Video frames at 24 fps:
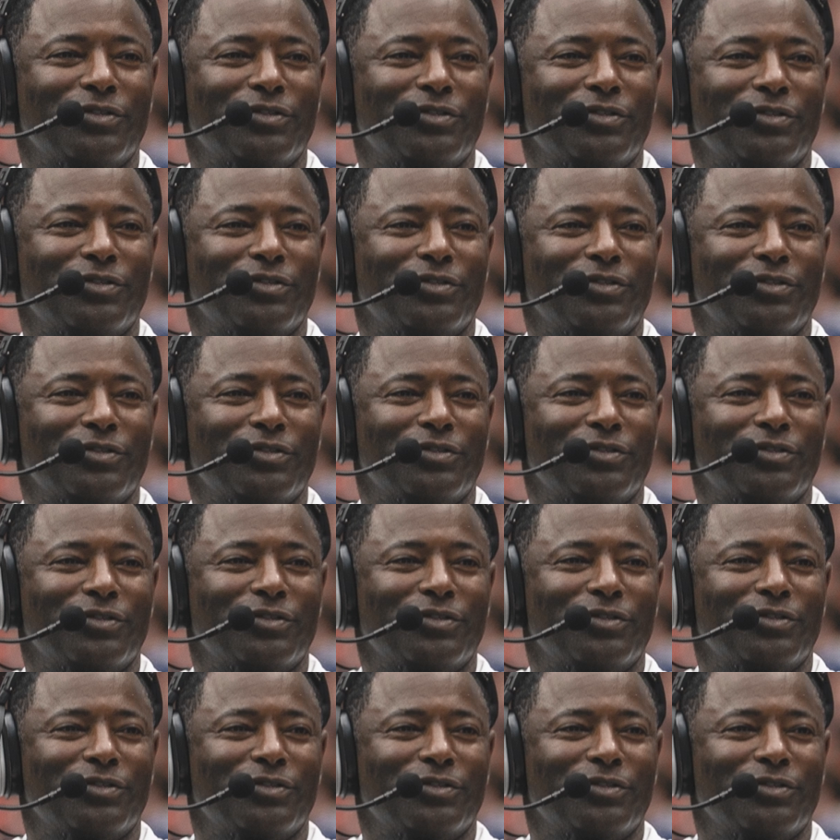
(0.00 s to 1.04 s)

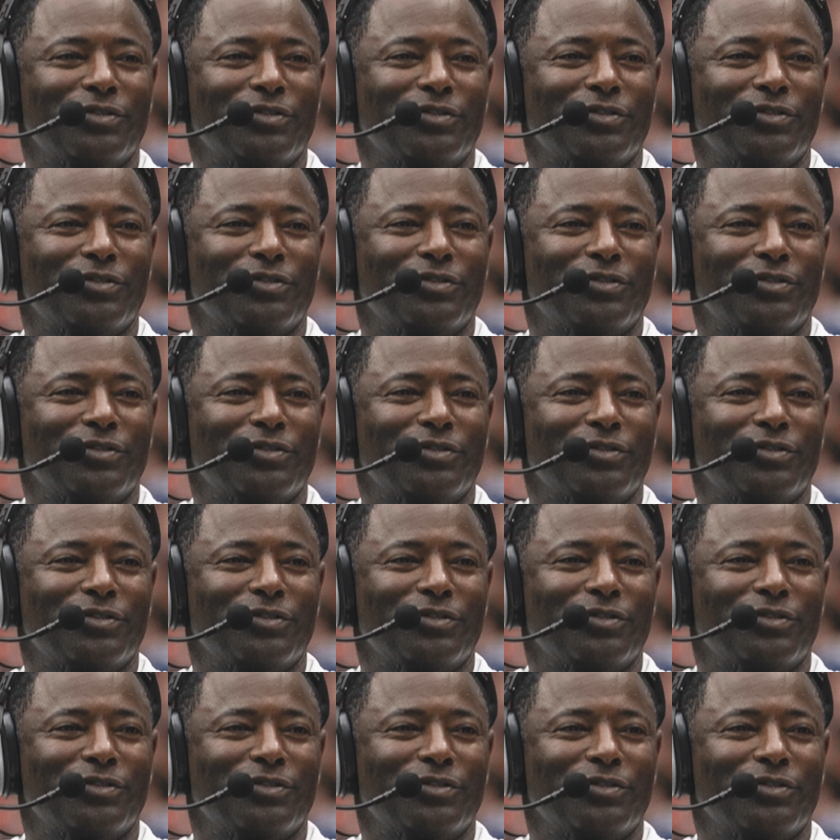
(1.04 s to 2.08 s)

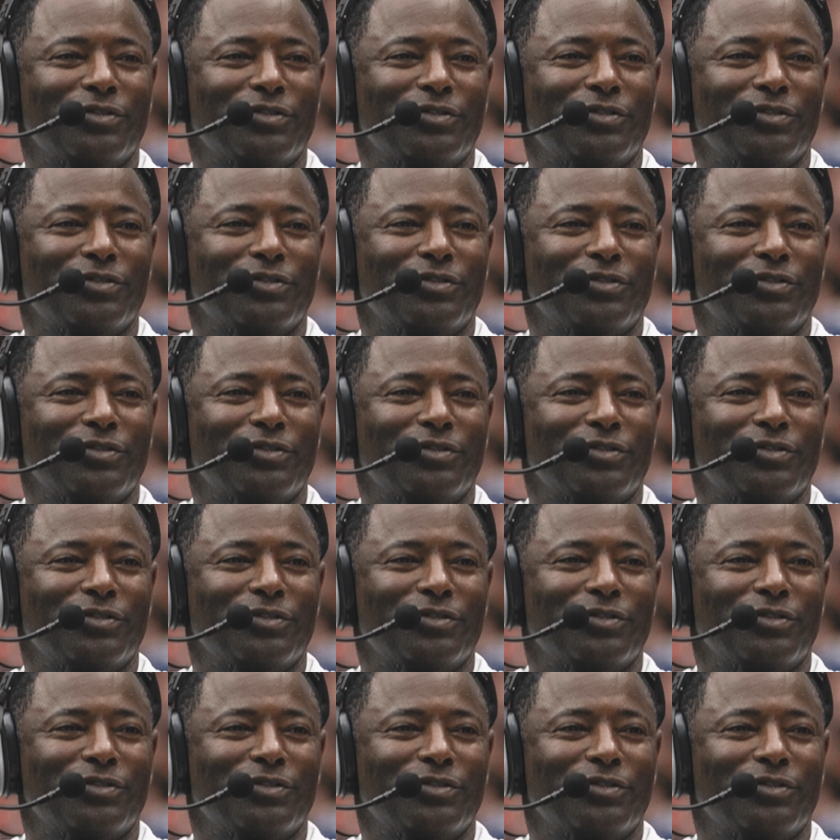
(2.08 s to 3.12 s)

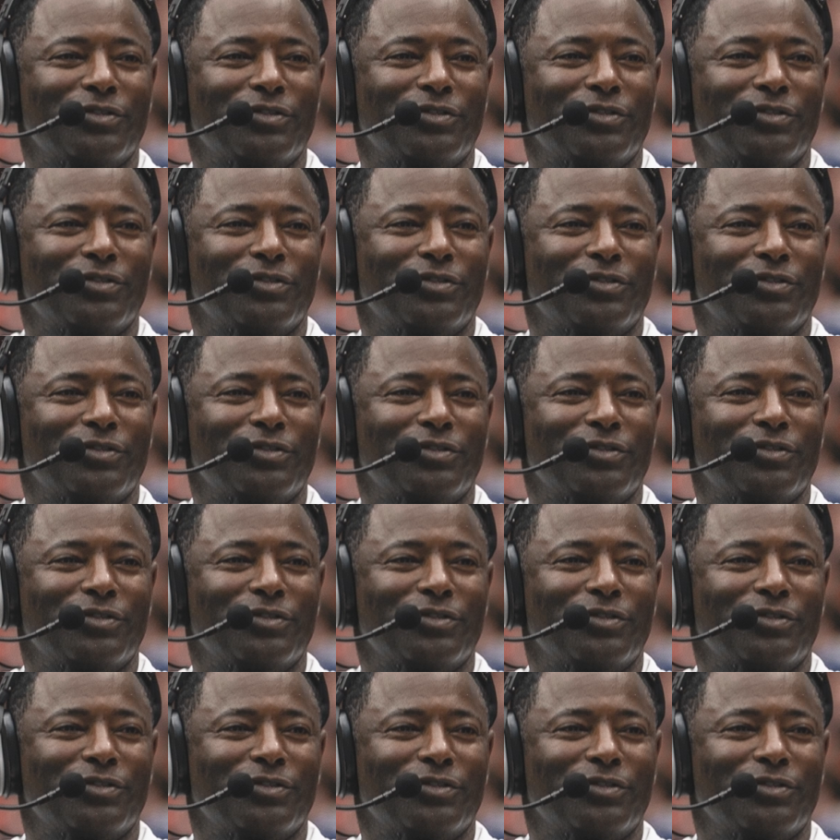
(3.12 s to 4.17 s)

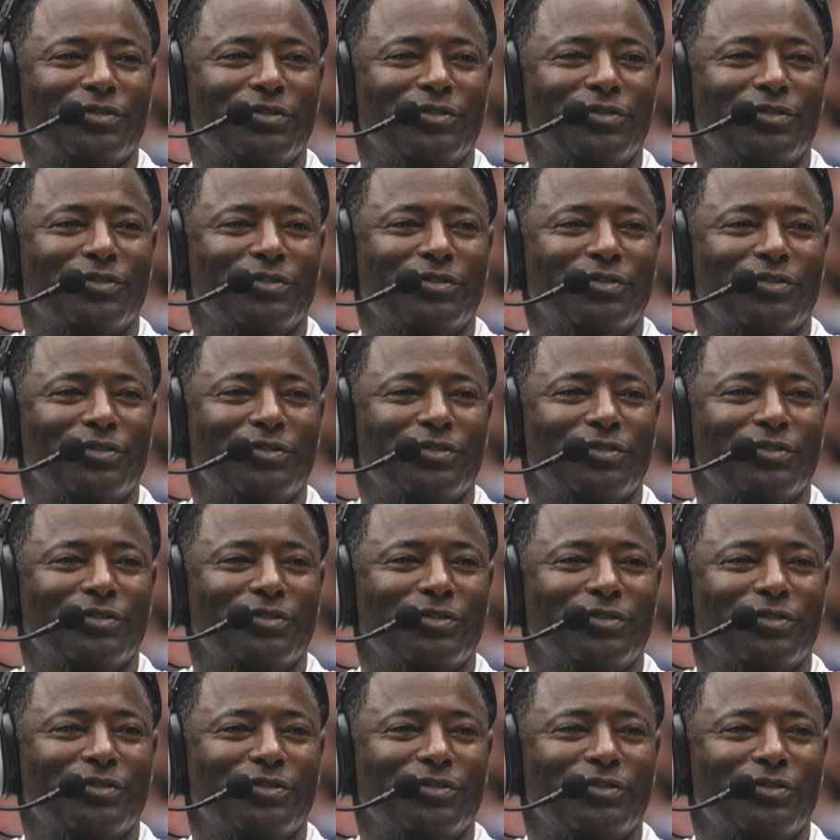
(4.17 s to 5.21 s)

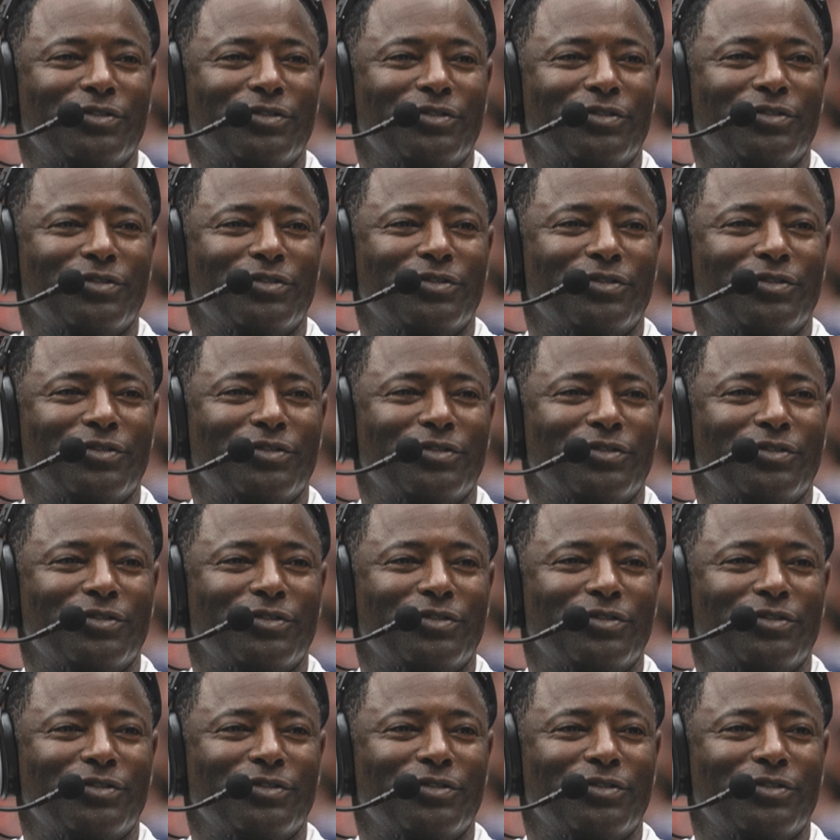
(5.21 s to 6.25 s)

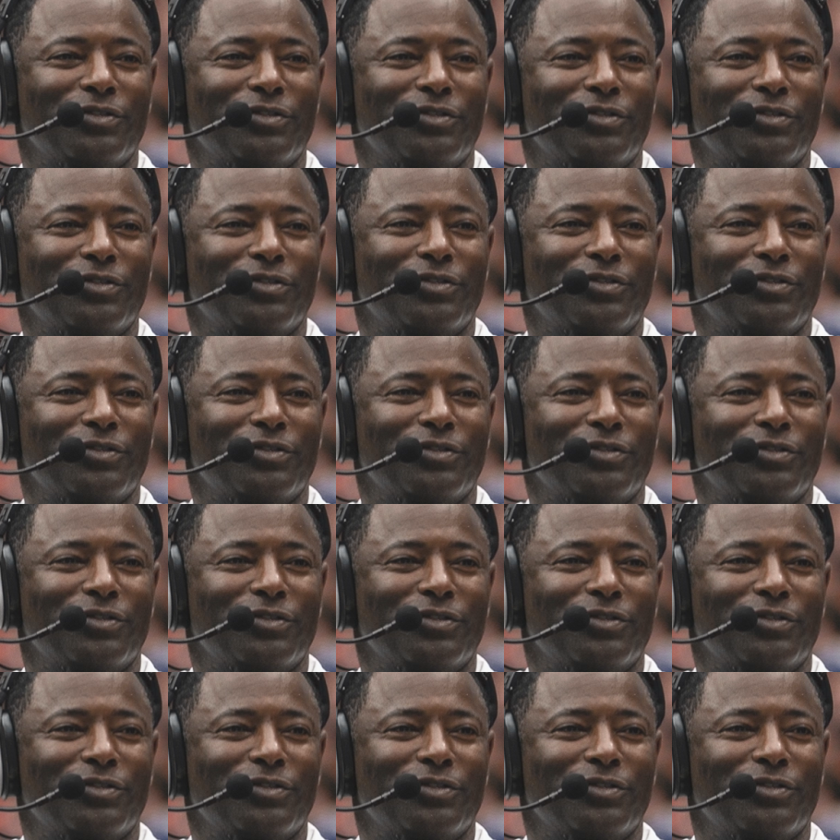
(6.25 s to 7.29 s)

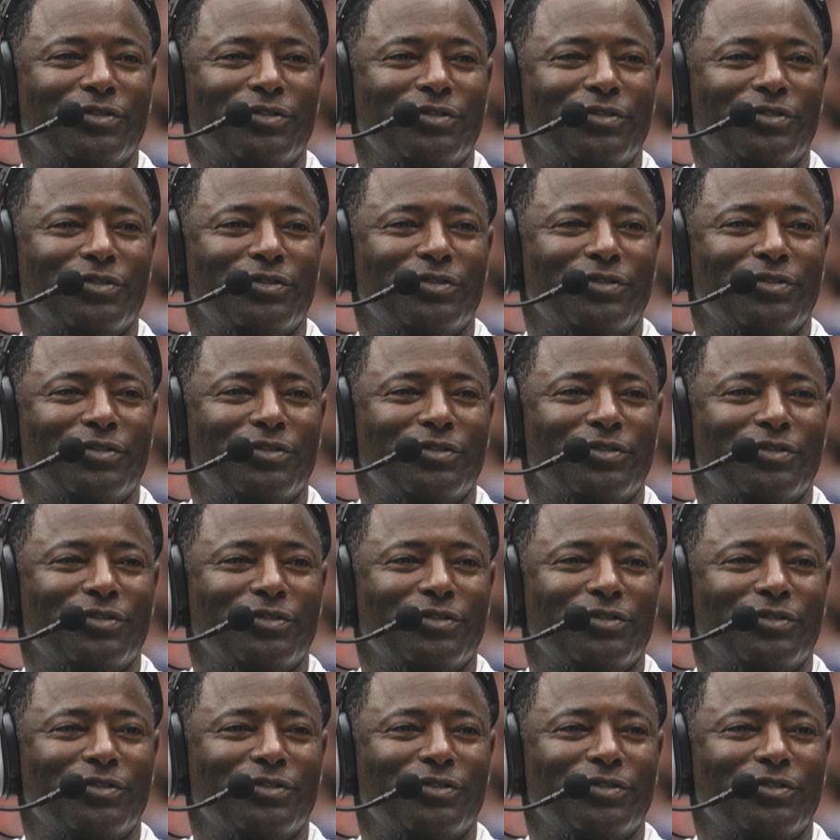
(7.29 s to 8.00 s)
(silent)